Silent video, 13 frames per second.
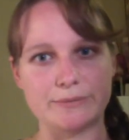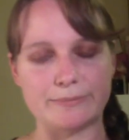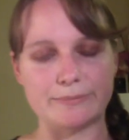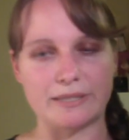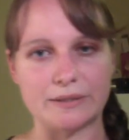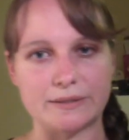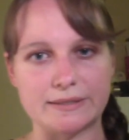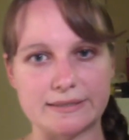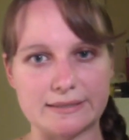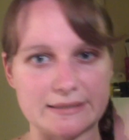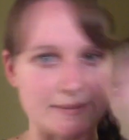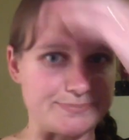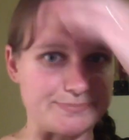
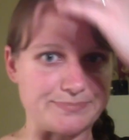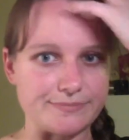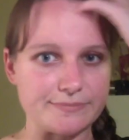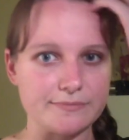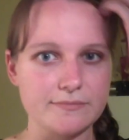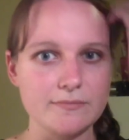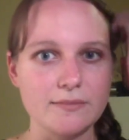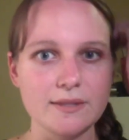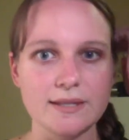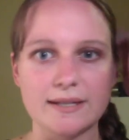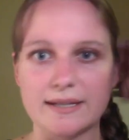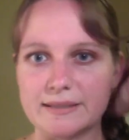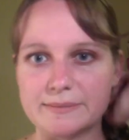because
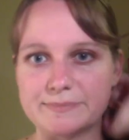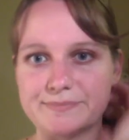I